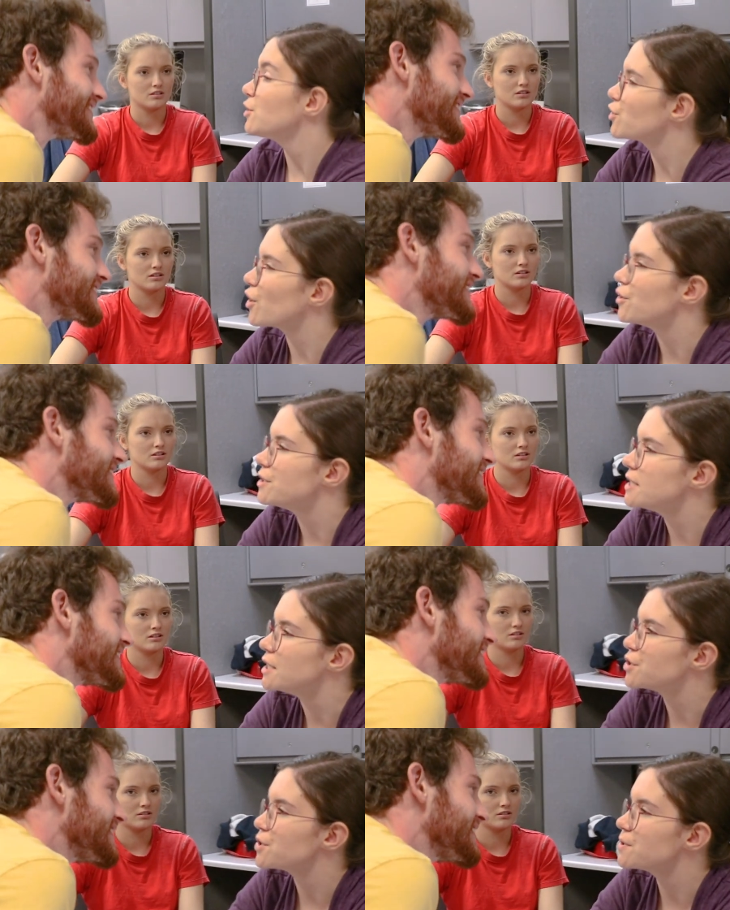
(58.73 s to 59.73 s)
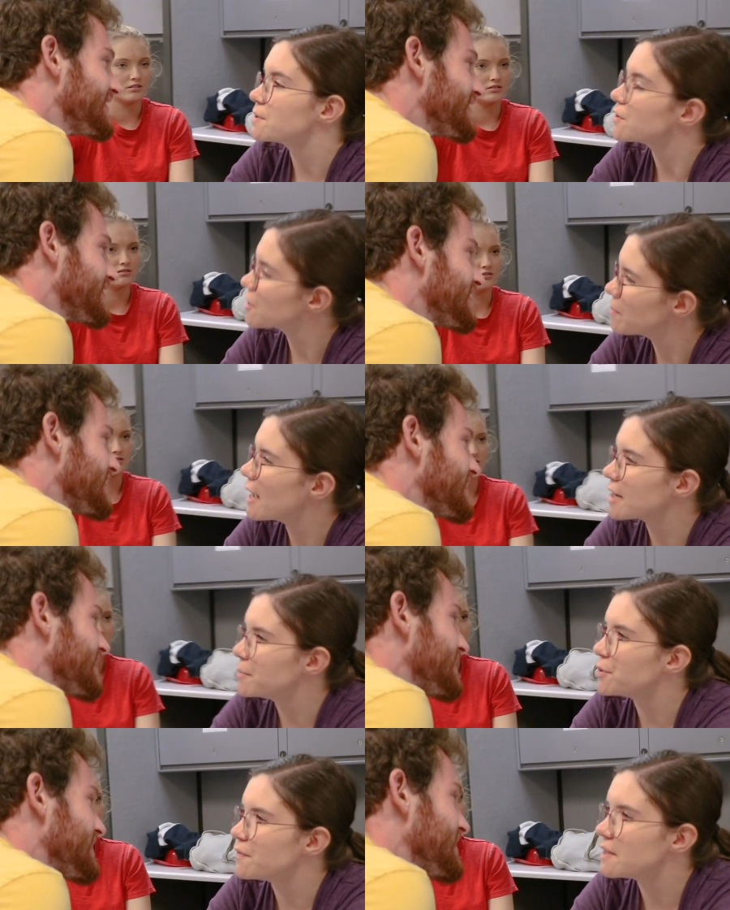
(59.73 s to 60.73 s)
Speaker 1: Kindergarten teachers are the
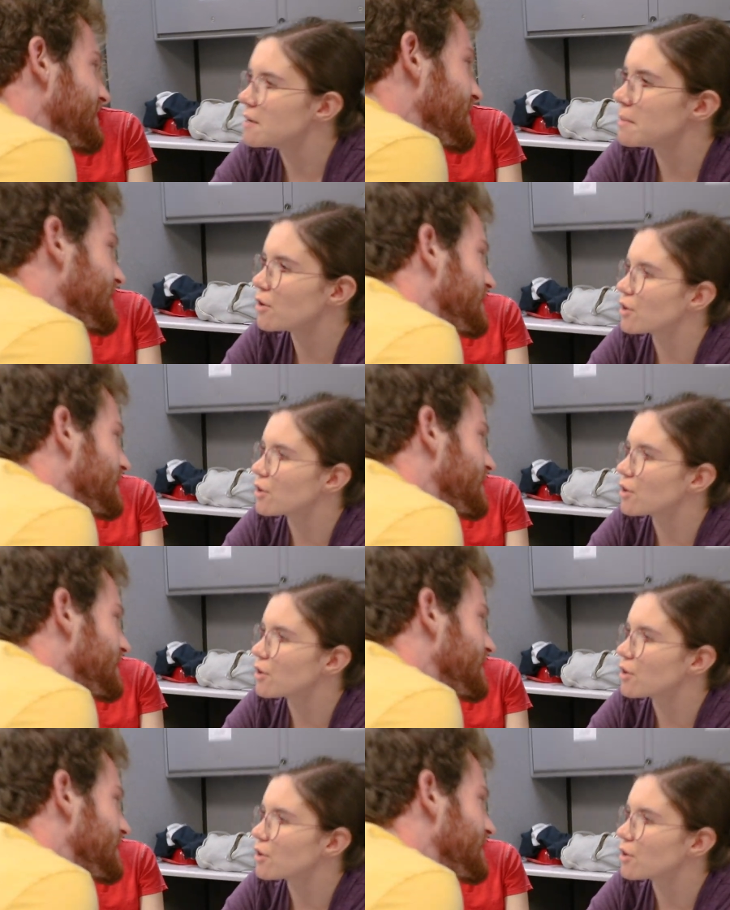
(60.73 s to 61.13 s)
backbone of the